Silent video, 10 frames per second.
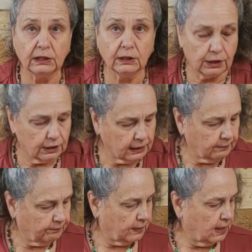feet
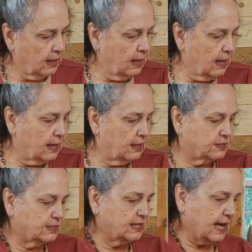long,
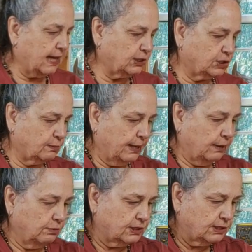and it's attached
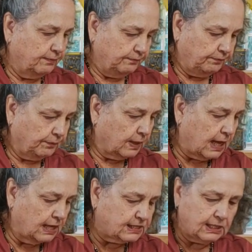about
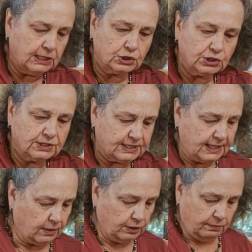18 inches
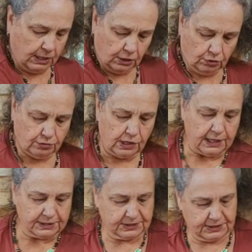down. You make a
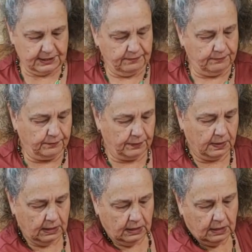cross.
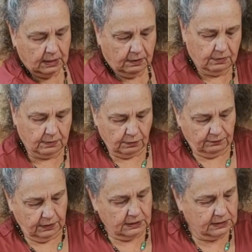I don't
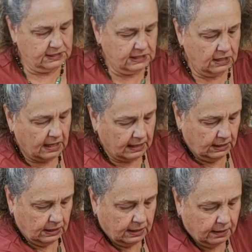know if you can see
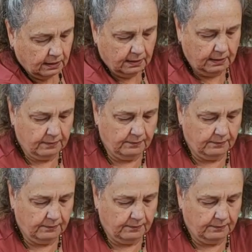that in there.